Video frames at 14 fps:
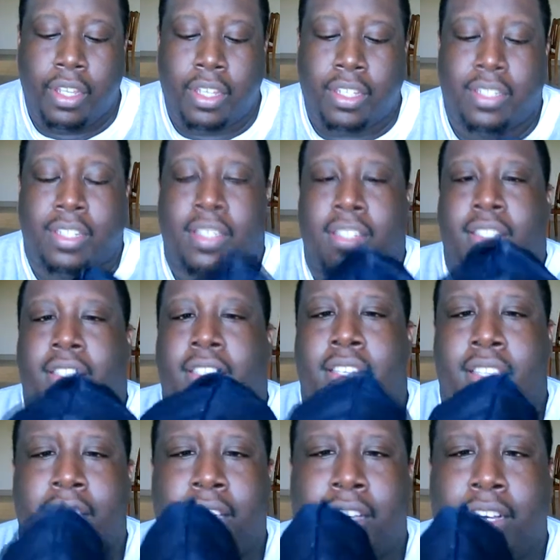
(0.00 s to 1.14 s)
because you can
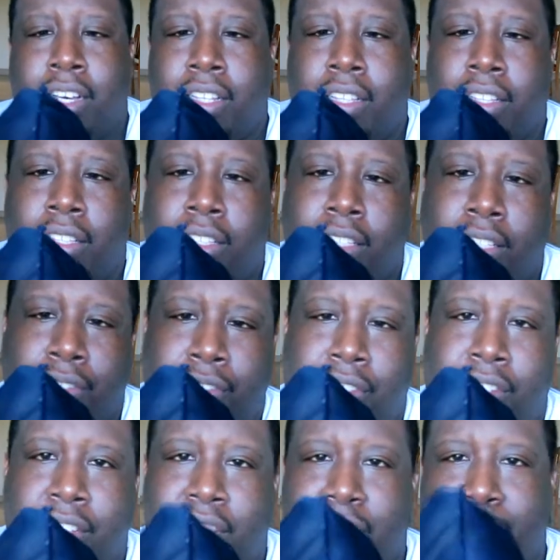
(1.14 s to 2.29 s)
see the little
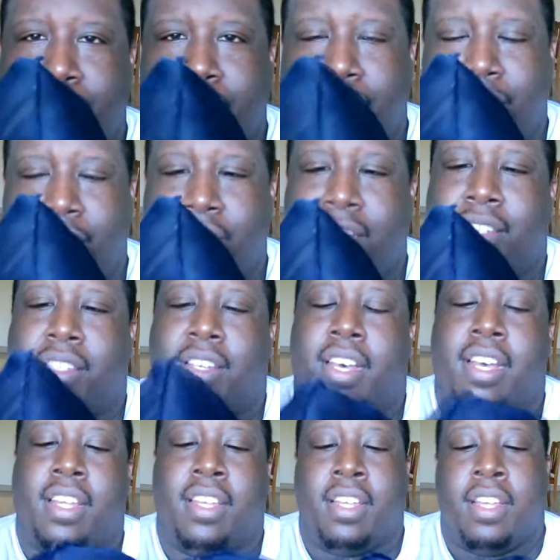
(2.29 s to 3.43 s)
seam on the
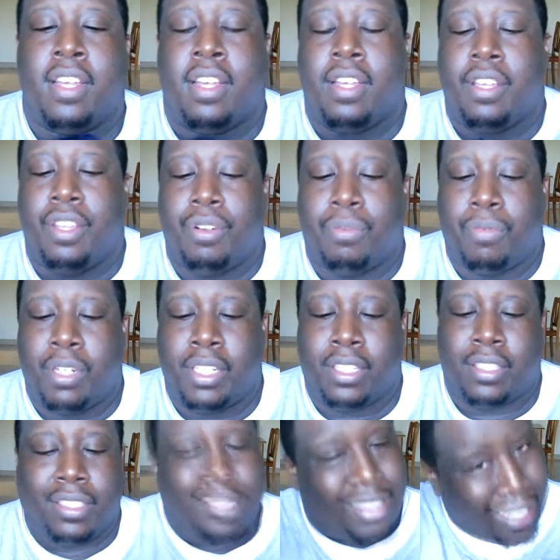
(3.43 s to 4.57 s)
inside. You don't want
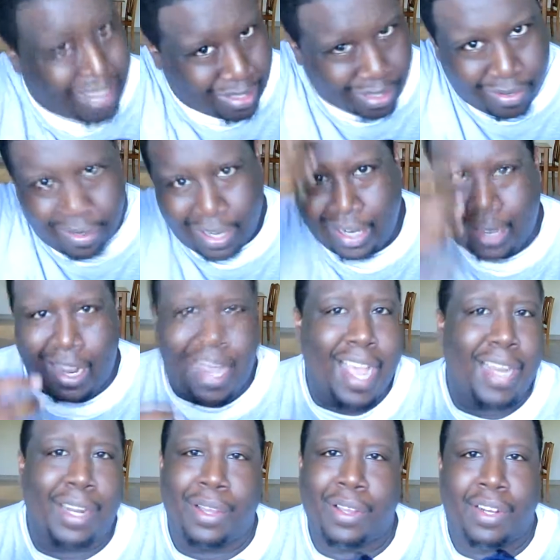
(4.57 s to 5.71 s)
that to create a
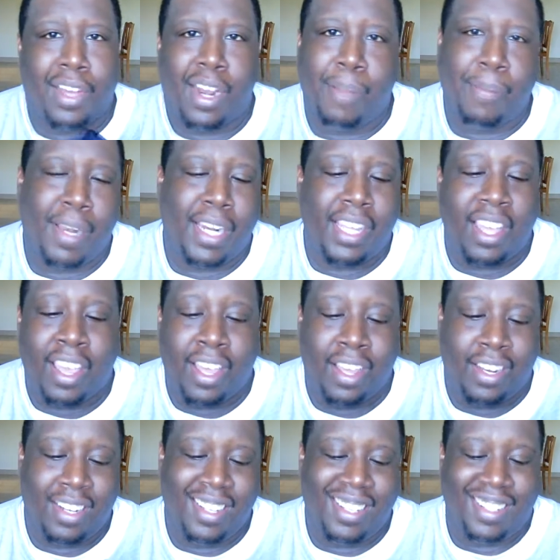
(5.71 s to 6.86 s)
line going down the middle of your
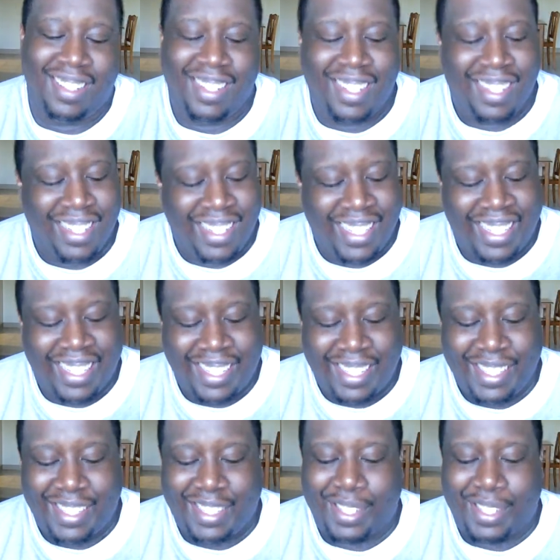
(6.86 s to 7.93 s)
head.